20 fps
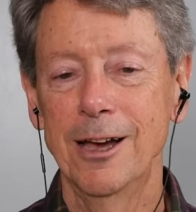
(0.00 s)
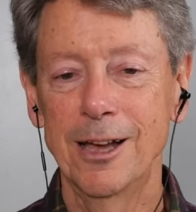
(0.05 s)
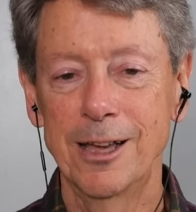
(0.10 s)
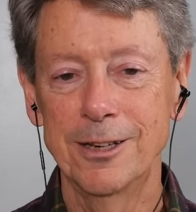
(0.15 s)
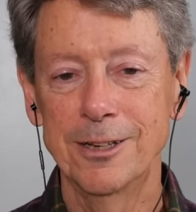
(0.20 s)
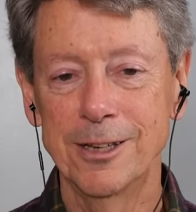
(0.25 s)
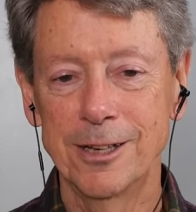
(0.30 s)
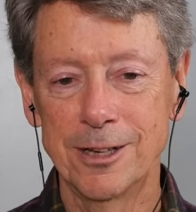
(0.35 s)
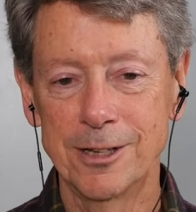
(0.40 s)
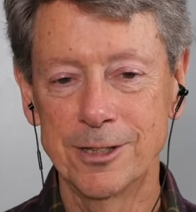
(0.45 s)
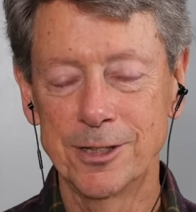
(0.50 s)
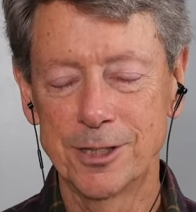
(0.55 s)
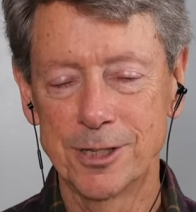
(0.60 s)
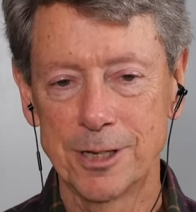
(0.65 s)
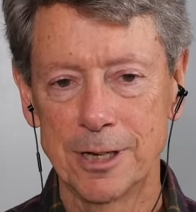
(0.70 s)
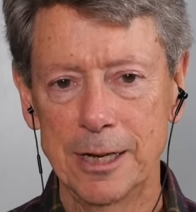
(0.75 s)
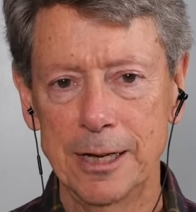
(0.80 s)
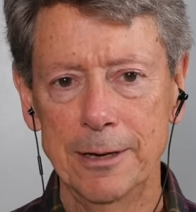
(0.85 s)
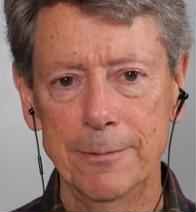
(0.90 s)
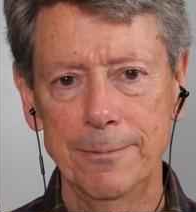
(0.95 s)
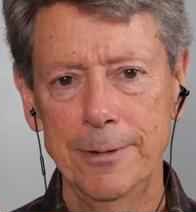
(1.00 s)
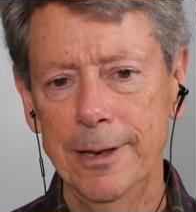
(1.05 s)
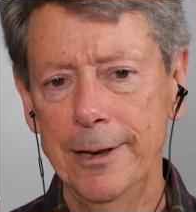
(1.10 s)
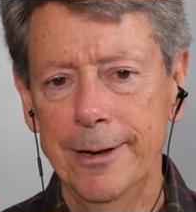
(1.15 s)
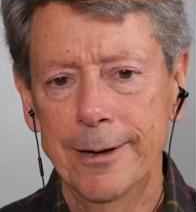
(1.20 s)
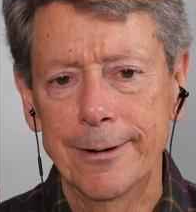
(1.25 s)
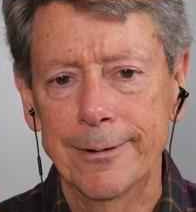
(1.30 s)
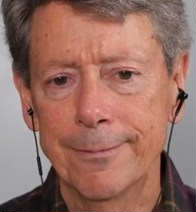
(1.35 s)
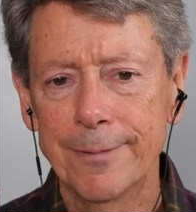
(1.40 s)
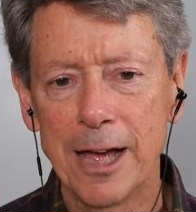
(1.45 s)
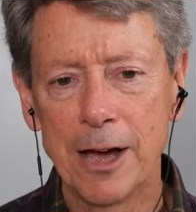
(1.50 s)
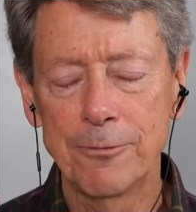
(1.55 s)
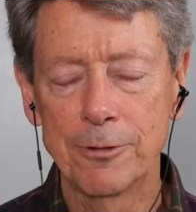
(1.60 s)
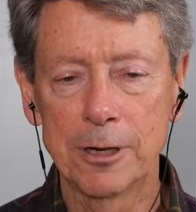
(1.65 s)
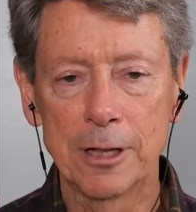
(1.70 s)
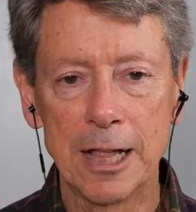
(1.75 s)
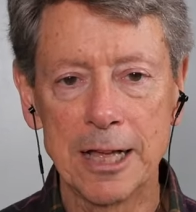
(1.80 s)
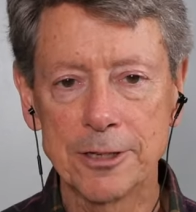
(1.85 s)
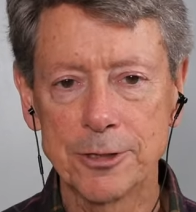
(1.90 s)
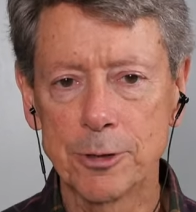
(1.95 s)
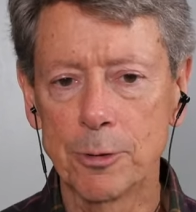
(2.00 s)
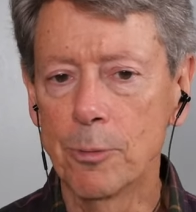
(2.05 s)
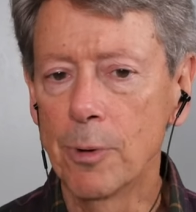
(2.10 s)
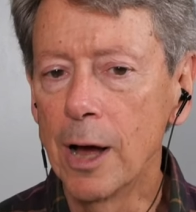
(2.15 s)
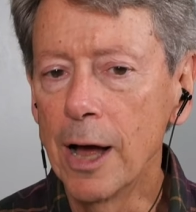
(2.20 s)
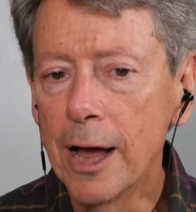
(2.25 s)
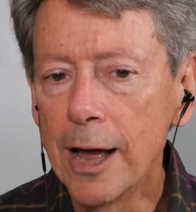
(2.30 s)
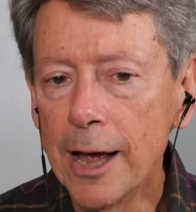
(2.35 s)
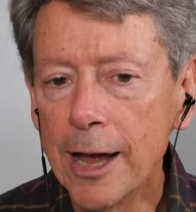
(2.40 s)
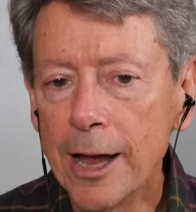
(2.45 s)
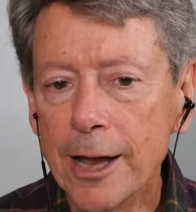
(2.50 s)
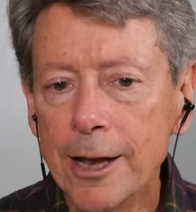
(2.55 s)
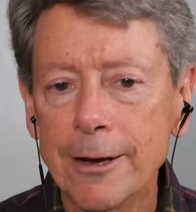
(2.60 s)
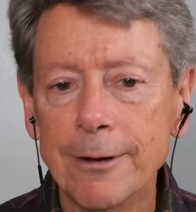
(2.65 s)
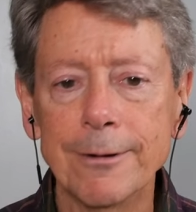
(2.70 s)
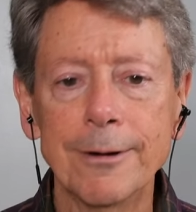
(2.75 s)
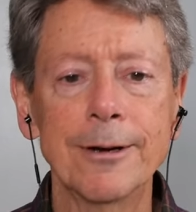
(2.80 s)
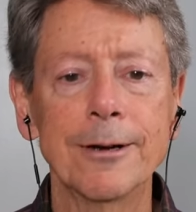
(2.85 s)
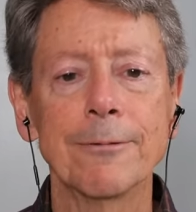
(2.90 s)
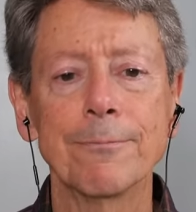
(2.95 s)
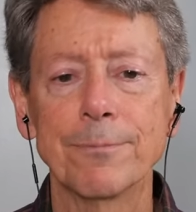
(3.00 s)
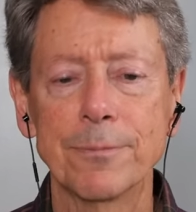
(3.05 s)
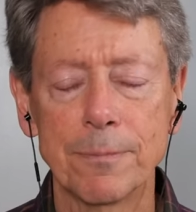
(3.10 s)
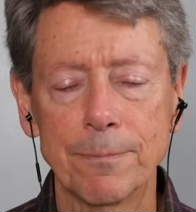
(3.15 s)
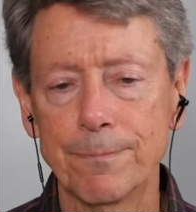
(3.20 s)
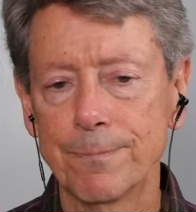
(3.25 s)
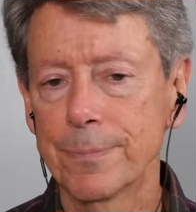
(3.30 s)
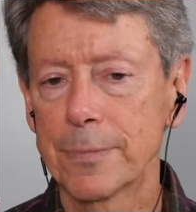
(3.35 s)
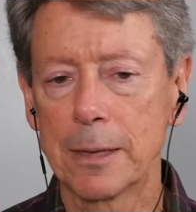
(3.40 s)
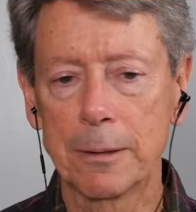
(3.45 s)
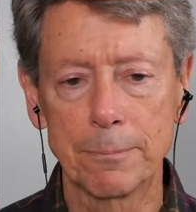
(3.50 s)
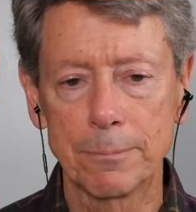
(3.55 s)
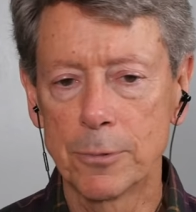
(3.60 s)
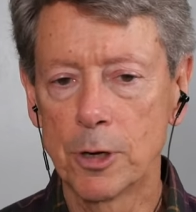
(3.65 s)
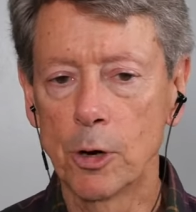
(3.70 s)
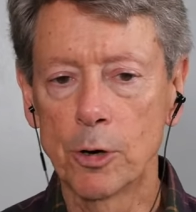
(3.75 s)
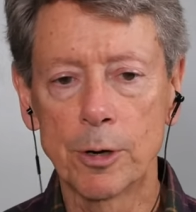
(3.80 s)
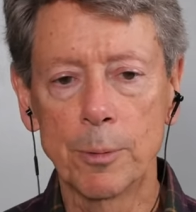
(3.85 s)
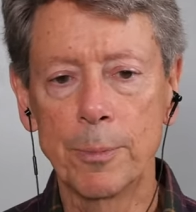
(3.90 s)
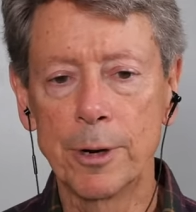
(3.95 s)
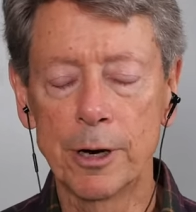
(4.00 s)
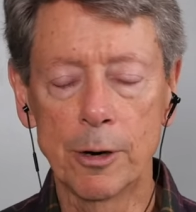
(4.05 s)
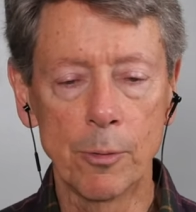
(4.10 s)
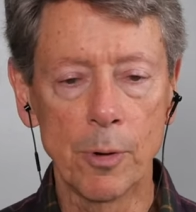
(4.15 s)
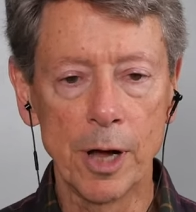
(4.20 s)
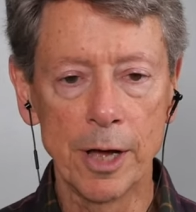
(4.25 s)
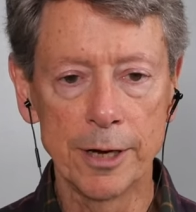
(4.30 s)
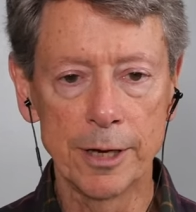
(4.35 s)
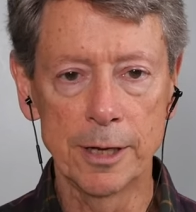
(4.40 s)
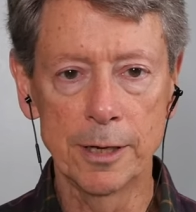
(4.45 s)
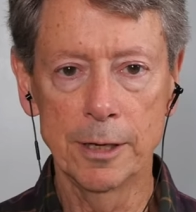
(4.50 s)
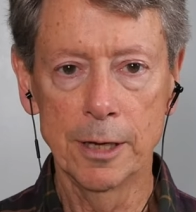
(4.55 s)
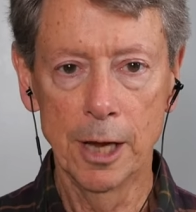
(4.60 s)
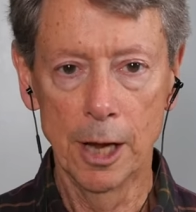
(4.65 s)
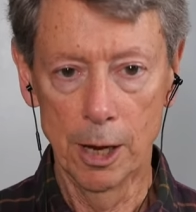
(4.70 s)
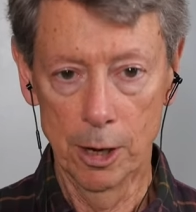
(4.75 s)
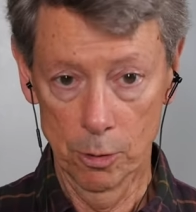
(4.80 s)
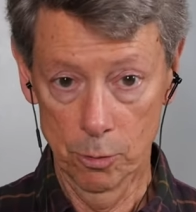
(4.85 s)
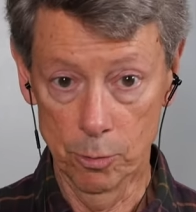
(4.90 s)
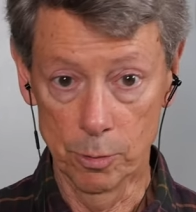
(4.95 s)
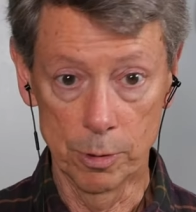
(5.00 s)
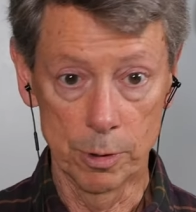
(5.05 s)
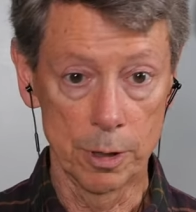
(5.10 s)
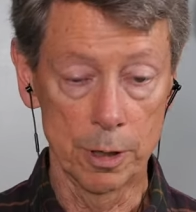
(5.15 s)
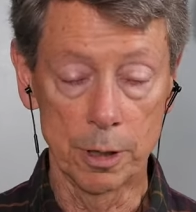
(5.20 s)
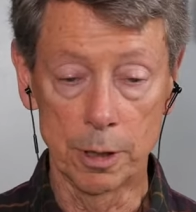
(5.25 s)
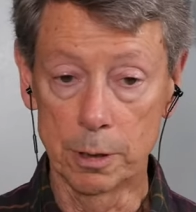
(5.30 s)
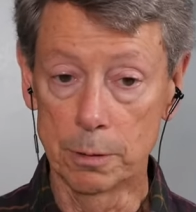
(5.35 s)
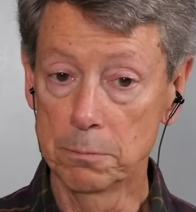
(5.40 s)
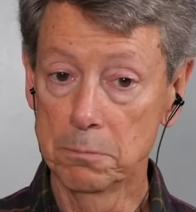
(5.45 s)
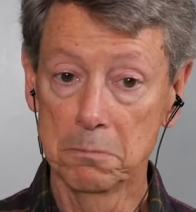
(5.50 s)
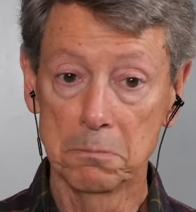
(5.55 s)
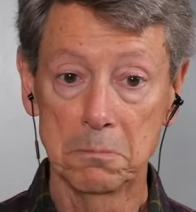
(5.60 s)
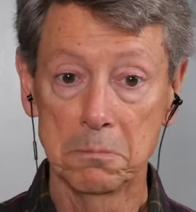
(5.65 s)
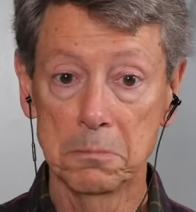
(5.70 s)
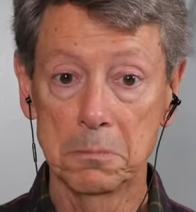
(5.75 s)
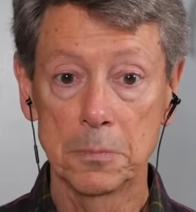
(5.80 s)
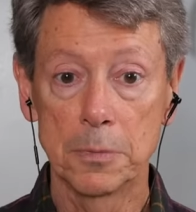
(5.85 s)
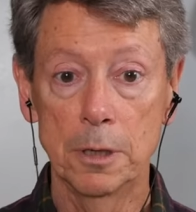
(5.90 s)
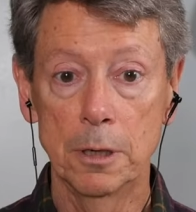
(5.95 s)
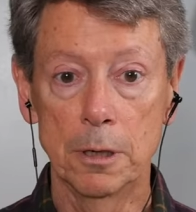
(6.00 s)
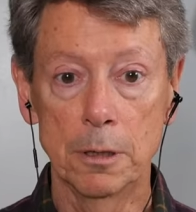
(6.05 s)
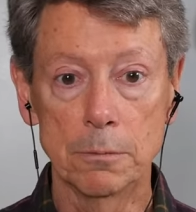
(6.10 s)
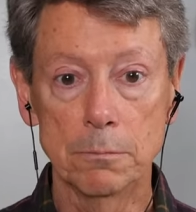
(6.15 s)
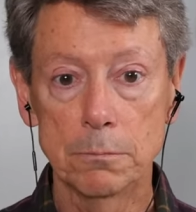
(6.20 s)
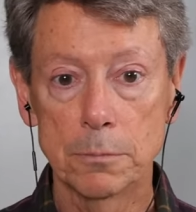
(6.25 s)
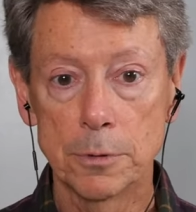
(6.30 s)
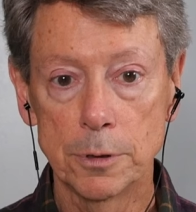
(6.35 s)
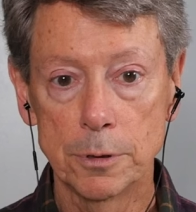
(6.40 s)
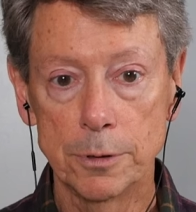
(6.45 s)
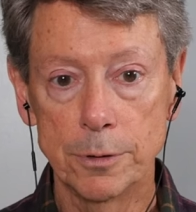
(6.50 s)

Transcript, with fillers: uh, does you know, half a glass of wine or a toke of marijuana or, you know,